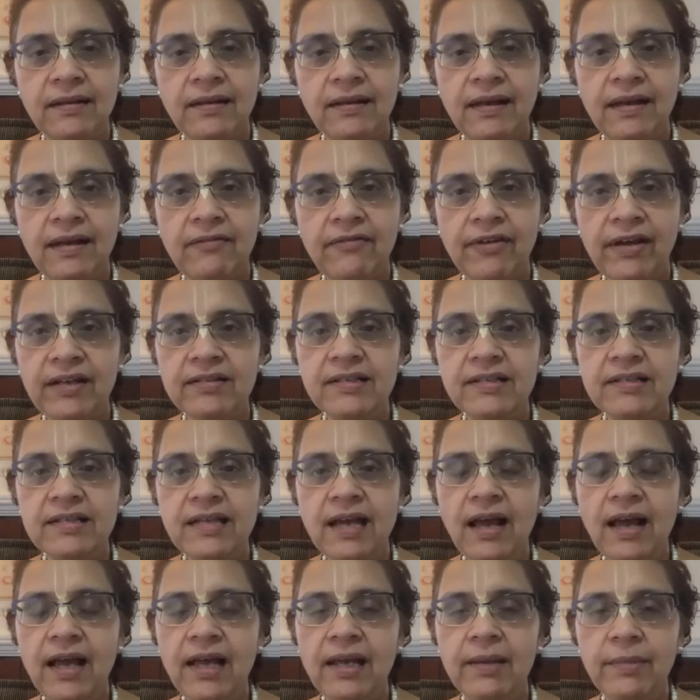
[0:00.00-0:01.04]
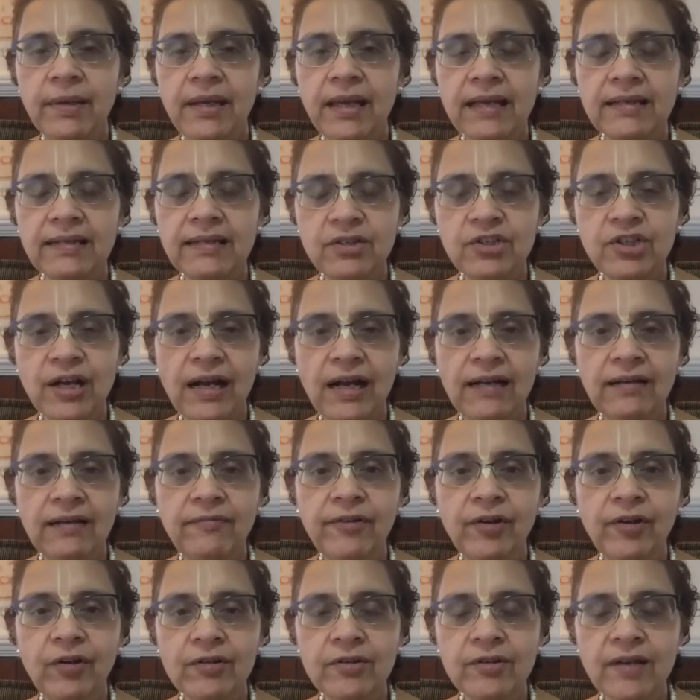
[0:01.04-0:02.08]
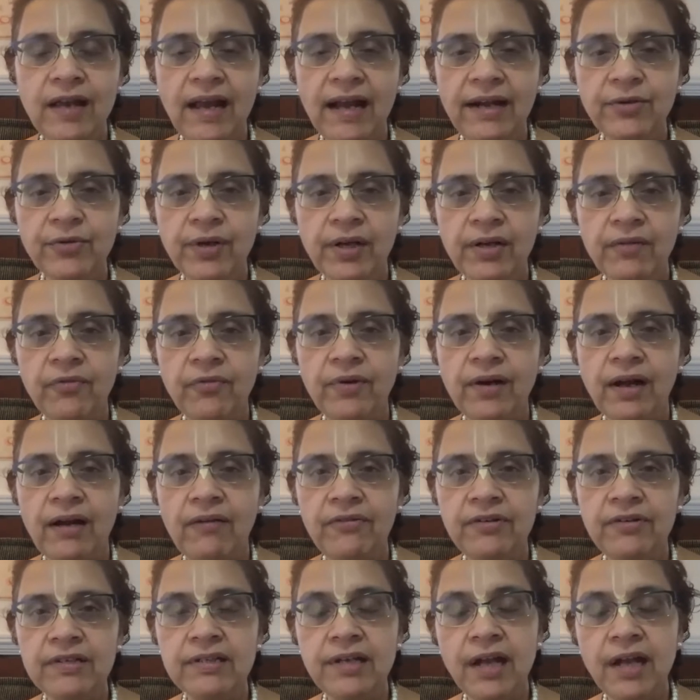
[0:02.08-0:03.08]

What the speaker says: And where is the time? As a child, we also had 24 hours.